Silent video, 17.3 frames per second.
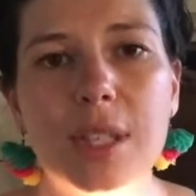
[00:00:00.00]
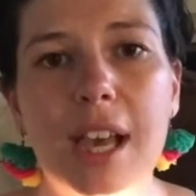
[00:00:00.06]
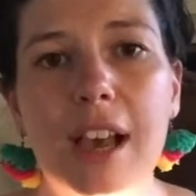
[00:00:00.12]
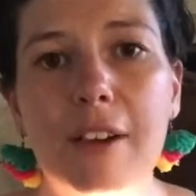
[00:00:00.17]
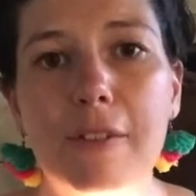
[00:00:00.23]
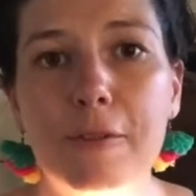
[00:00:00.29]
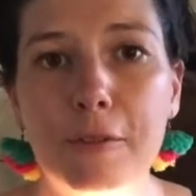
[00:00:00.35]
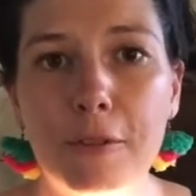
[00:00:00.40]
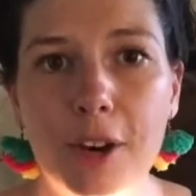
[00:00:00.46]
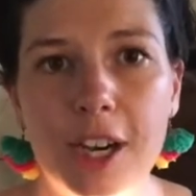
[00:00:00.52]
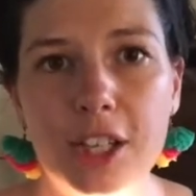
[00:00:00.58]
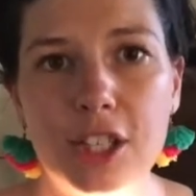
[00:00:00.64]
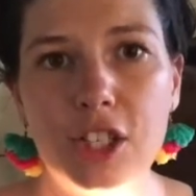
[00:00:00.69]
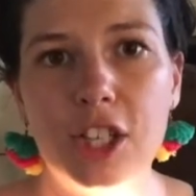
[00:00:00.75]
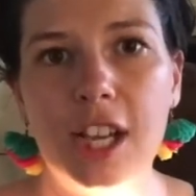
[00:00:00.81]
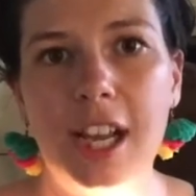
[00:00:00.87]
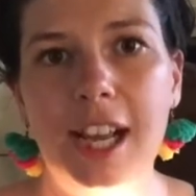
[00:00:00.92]
are
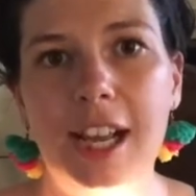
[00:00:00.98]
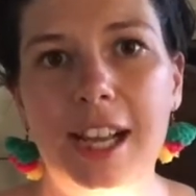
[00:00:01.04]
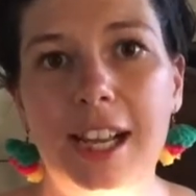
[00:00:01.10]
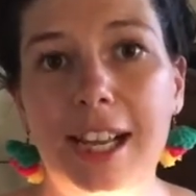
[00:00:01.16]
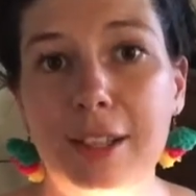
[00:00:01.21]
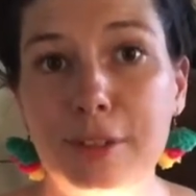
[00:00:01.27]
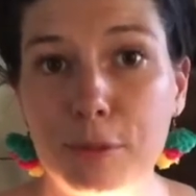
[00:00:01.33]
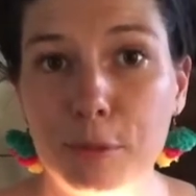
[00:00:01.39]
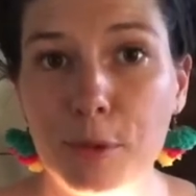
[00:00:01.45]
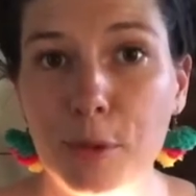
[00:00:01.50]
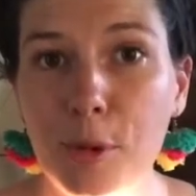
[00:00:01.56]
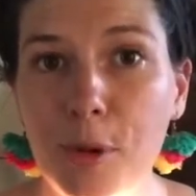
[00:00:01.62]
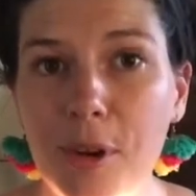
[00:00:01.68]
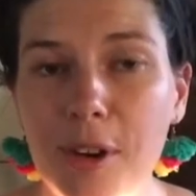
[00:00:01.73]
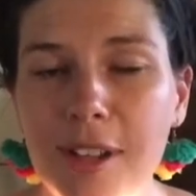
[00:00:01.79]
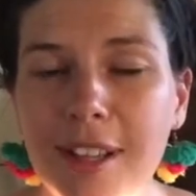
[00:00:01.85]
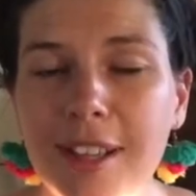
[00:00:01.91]
fresh and raw,